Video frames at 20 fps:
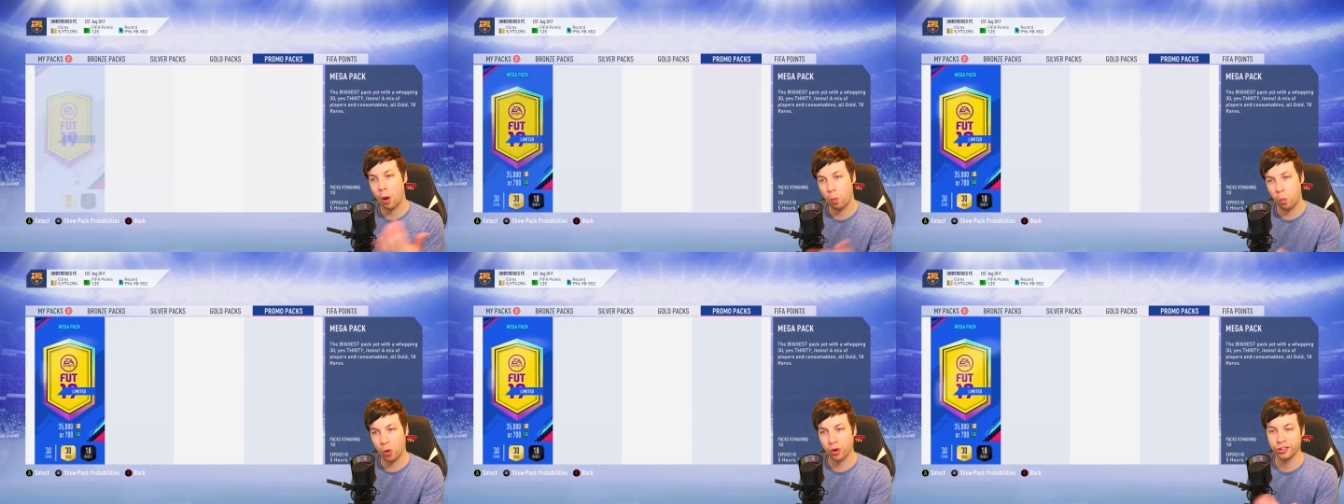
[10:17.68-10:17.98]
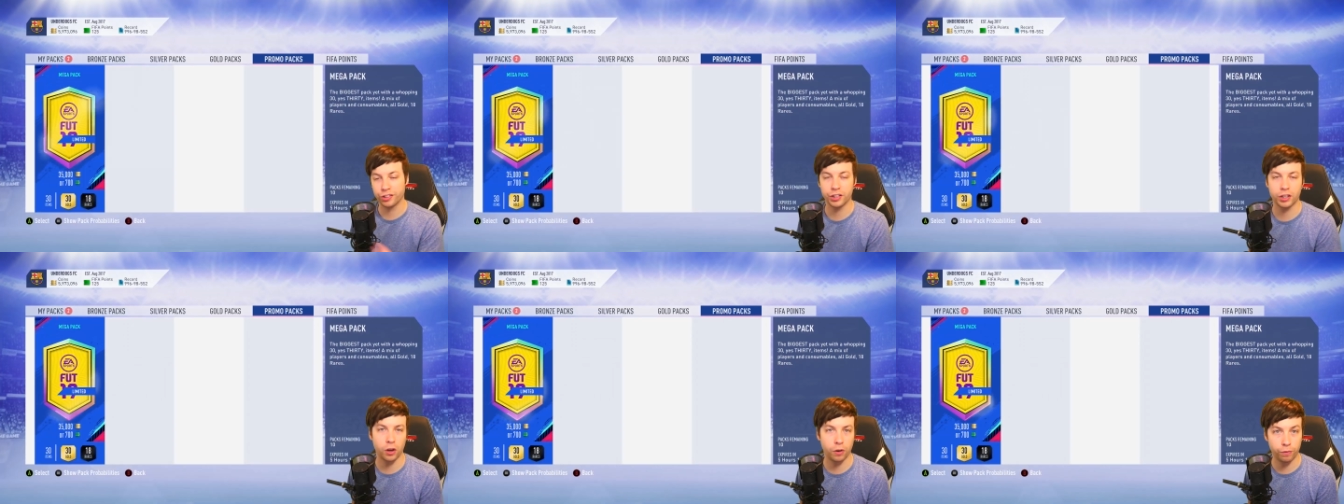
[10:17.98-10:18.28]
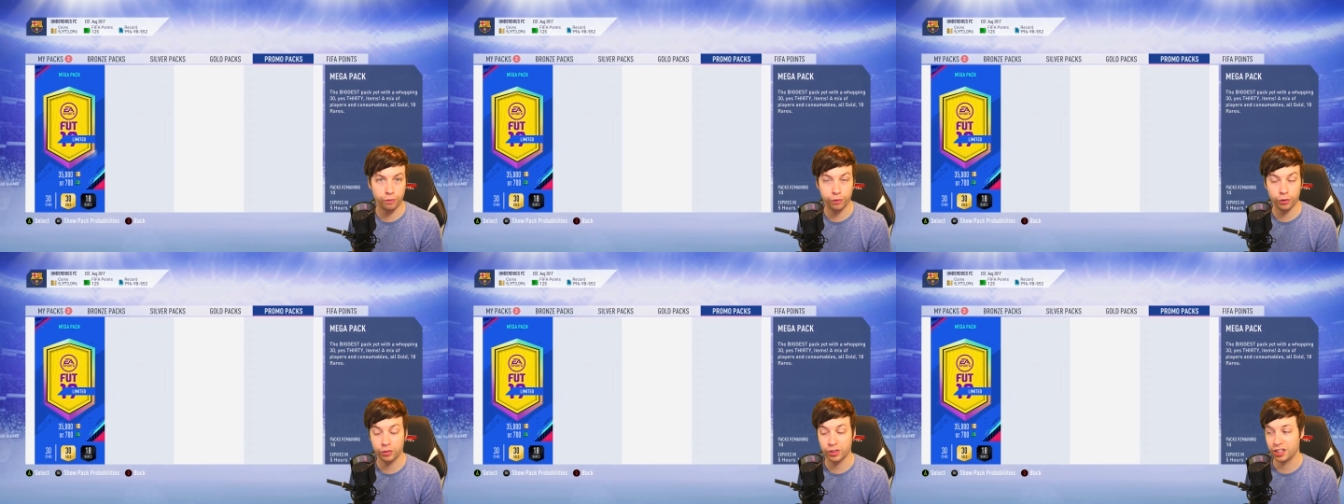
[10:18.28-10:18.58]
I want to go
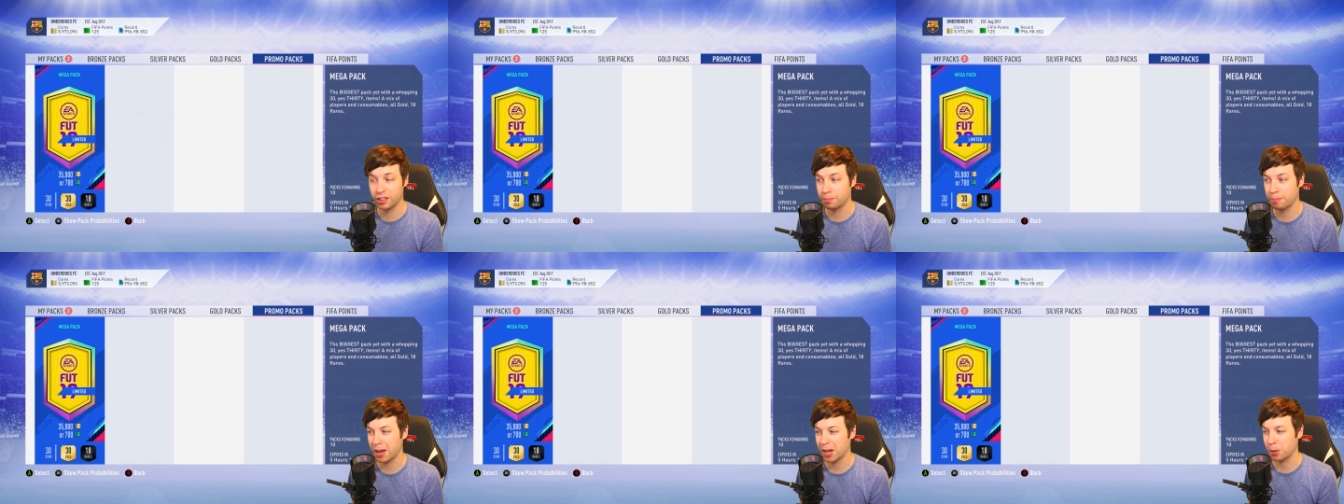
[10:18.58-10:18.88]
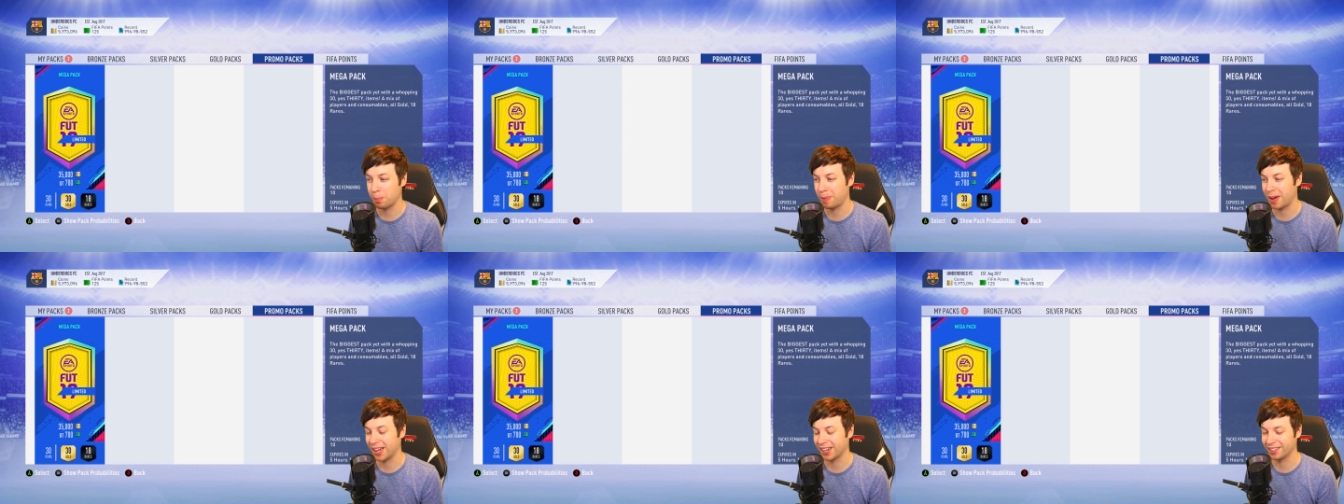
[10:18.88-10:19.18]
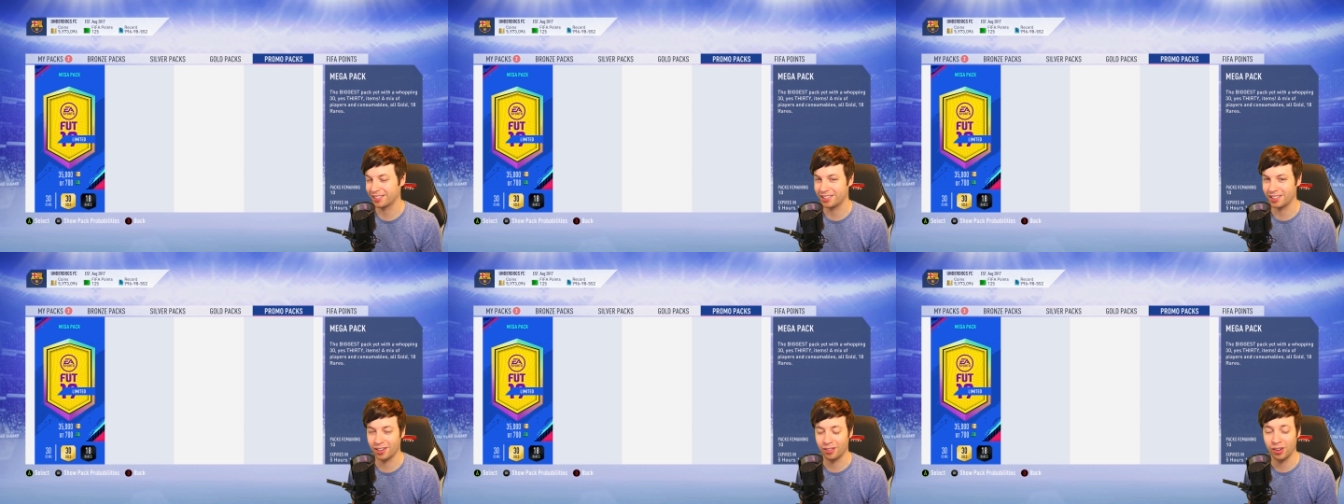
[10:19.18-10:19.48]
through these mega
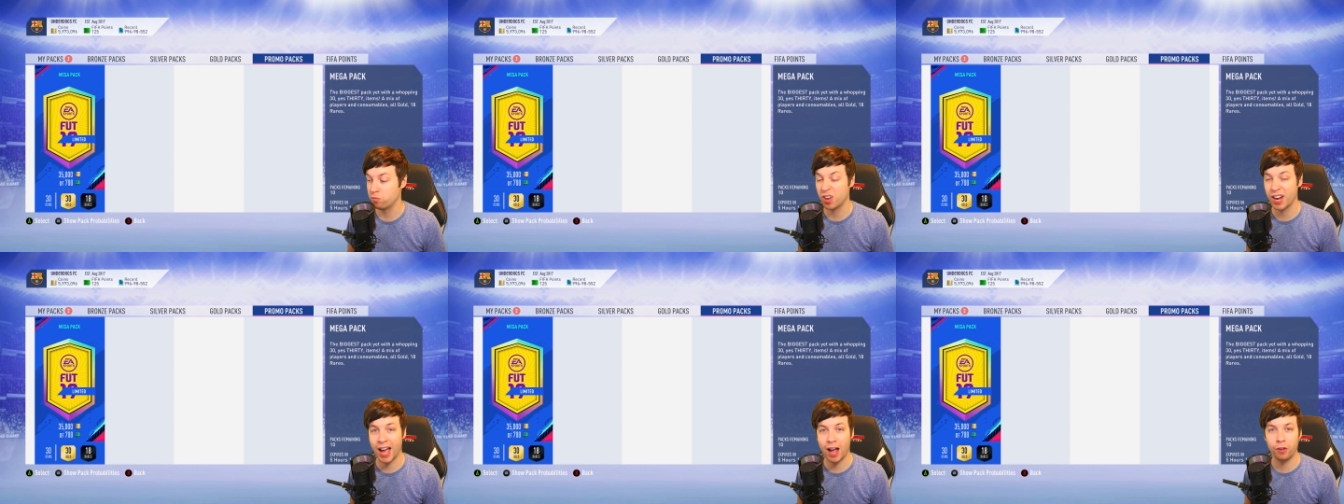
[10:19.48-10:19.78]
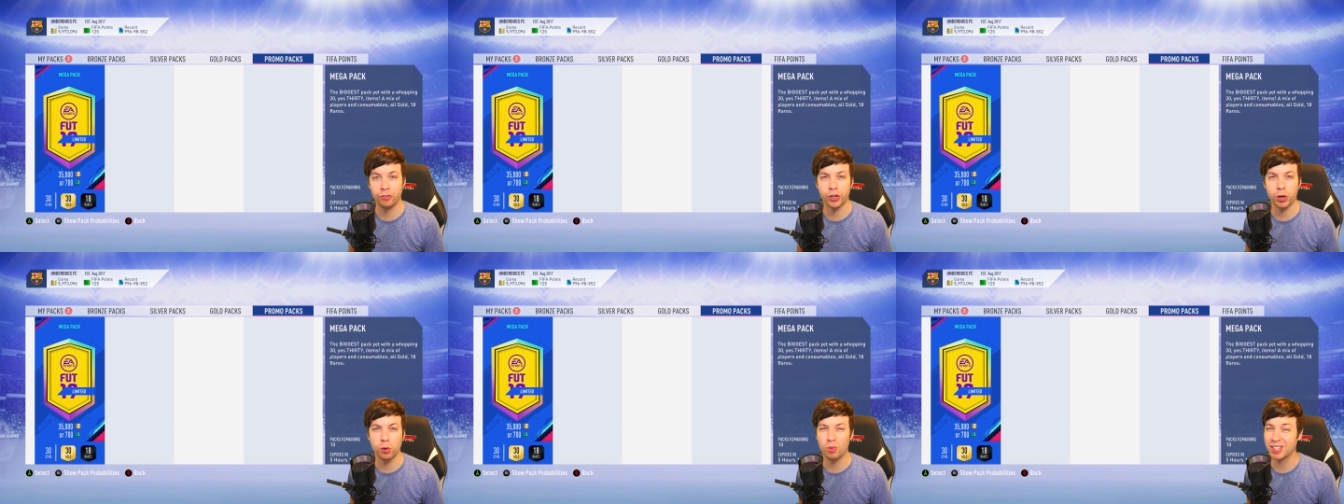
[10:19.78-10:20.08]
packs. So Ronaldo,